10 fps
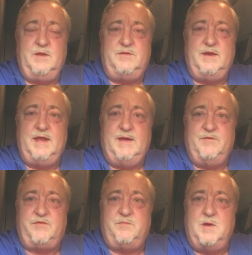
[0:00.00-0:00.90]
tend to
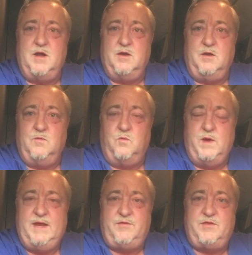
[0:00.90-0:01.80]
have a smaller
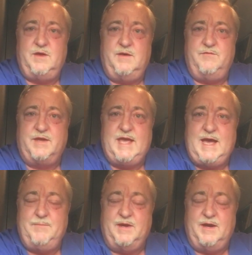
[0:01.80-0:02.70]
width of the
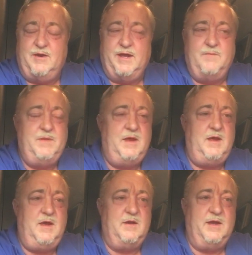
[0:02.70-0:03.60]
cabinet area.
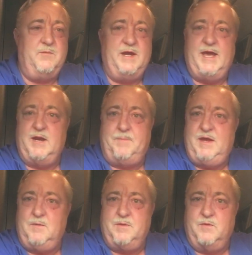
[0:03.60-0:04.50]
Like when I had a
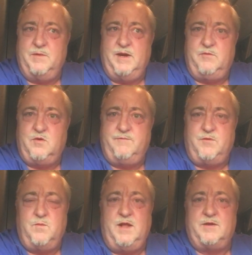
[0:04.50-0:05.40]
Peterbilt, when I drove
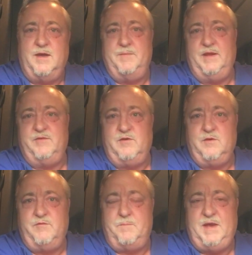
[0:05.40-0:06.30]
for well companies, I
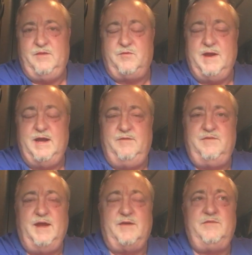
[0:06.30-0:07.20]
drove a Pete
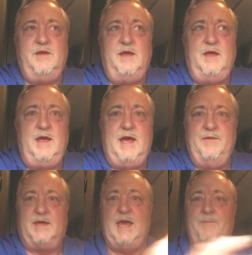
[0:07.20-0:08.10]
386,
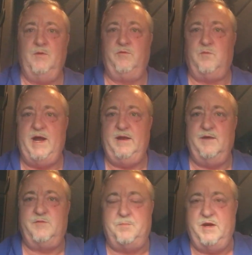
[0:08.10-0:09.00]
and the cabinet was wide
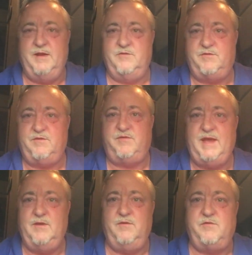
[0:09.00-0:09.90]
enough to put in just a
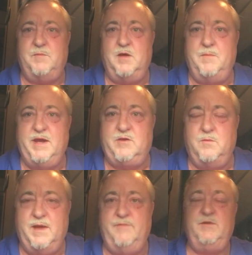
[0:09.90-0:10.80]
standard small
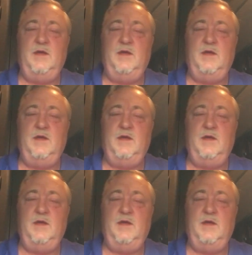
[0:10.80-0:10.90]
microwave.